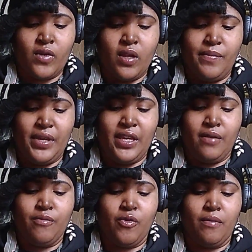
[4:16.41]
being
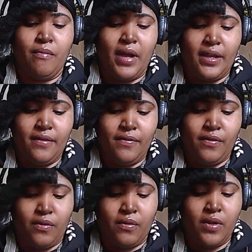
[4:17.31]
more
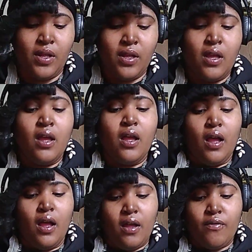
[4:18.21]
mindful
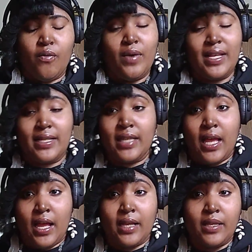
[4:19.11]
of what is
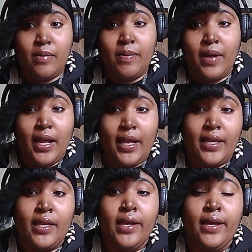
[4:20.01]
occupying
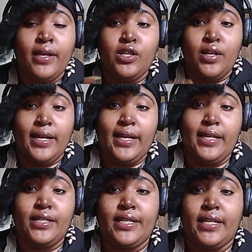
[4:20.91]
your
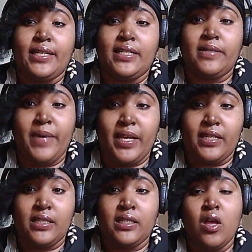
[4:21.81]
energetic
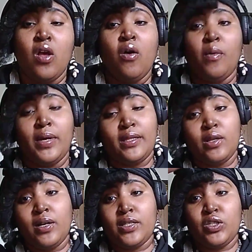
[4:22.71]
space, what
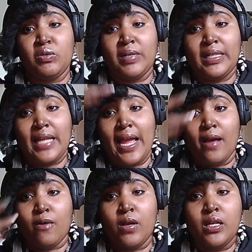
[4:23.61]
thoughts you
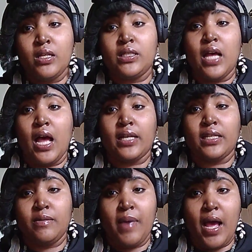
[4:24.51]
allow to
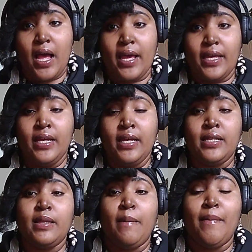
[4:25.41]
occupy
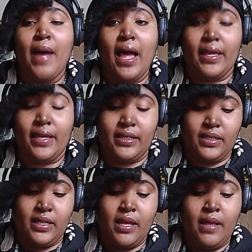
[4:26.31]
the mind,
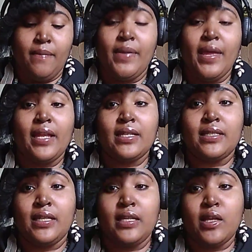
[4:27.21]

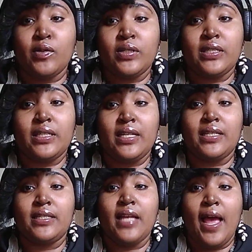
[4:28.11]
balancing those
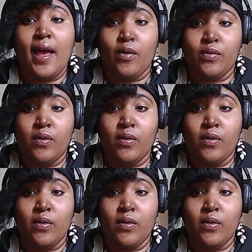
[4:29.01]
things out,